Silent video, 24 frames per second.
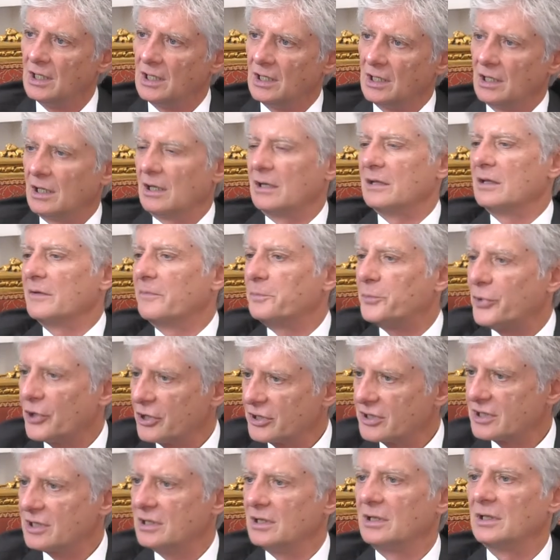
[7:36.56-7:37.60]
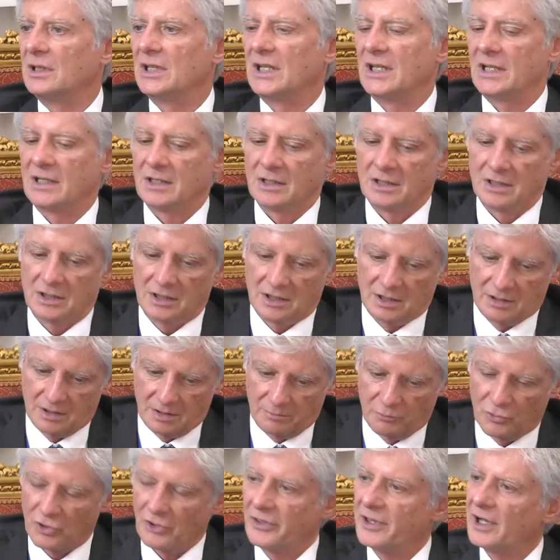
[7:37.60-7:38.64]
in a personal and uh,
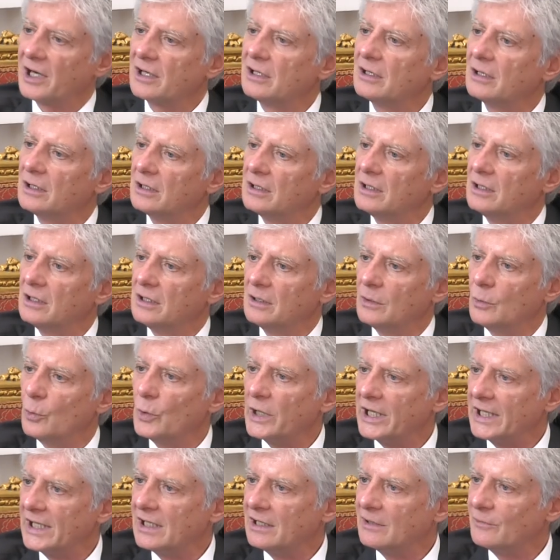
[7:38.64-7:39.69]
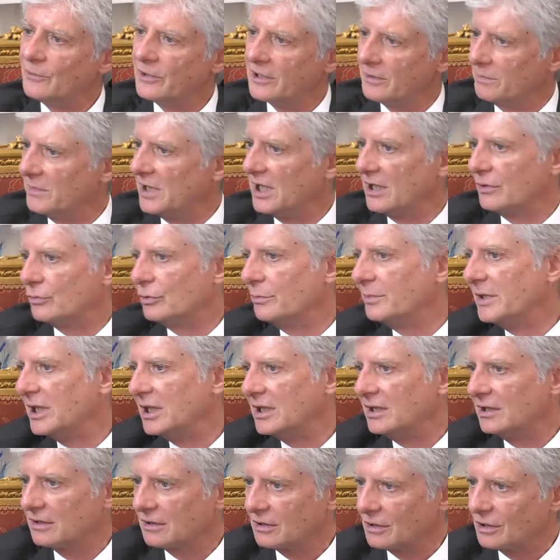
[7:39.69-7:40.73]
more thorough way with my
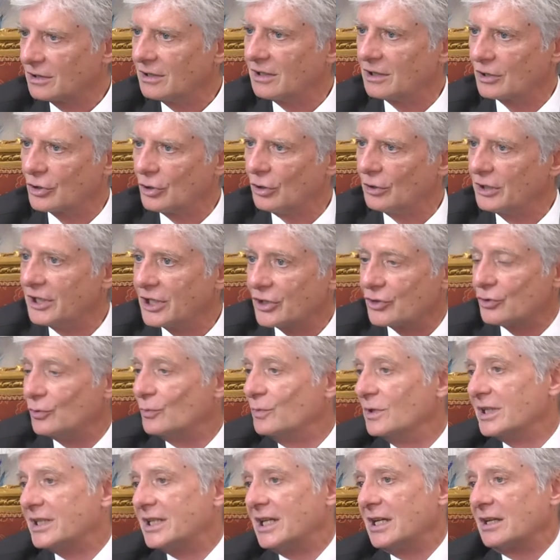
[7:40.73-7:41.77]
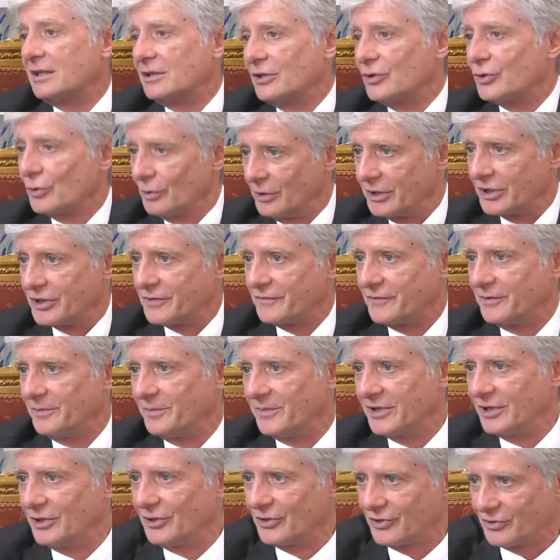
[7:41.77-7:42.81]
Romanian uh, colleagues who will take the torch from
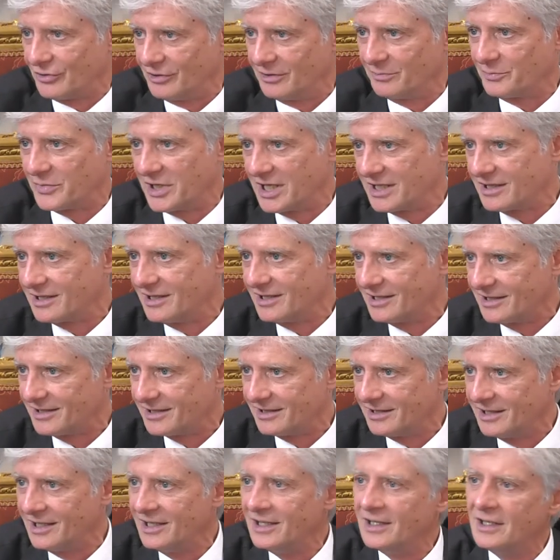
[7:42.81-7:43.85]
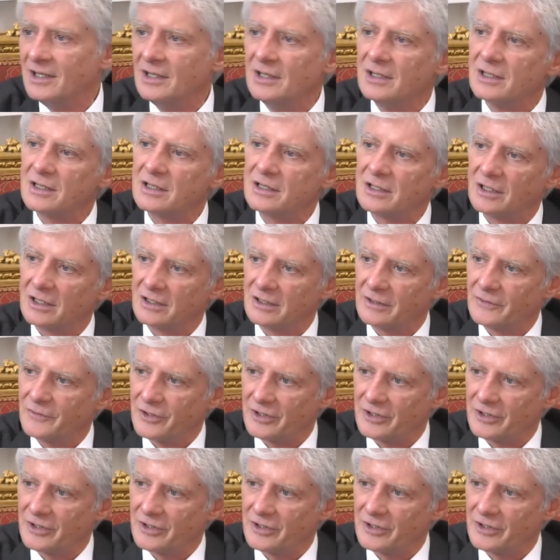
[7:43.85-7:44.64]
the Austrian presidency starting 1st